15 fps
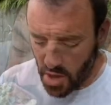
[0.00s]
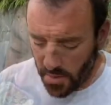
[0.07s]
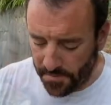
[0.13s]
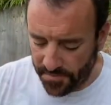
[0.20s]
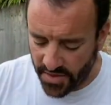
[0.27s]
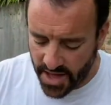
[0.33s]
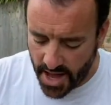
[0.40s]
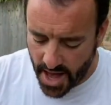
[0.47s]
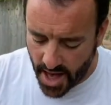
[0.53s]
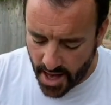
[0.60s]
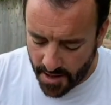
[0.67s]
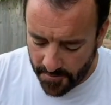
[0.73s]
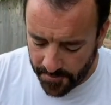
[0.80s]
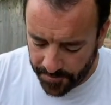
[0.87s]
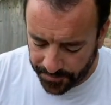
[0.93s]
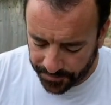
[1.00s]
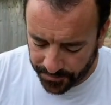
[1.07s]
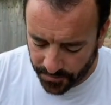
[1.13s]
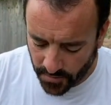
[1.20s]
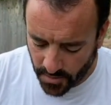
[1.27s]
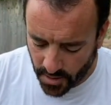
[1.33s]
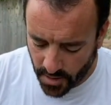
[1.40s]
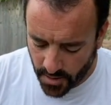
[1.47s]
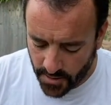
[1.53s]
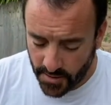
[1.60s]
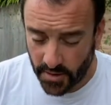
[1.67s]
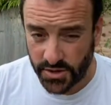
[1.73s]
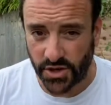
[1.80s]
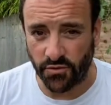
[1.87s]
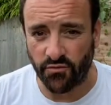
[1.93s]
The
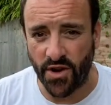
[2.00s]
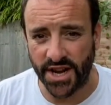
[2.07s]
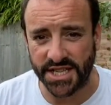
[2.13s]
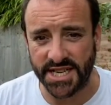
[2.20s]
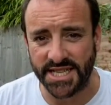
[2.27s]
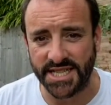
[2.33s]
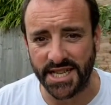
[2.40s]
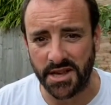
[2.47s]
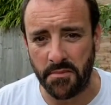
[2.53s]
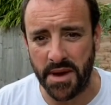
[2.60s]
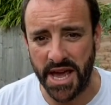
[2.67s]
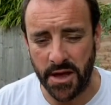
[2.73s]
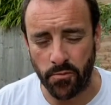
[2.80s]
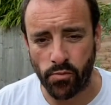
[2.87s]
sort of richness of the meat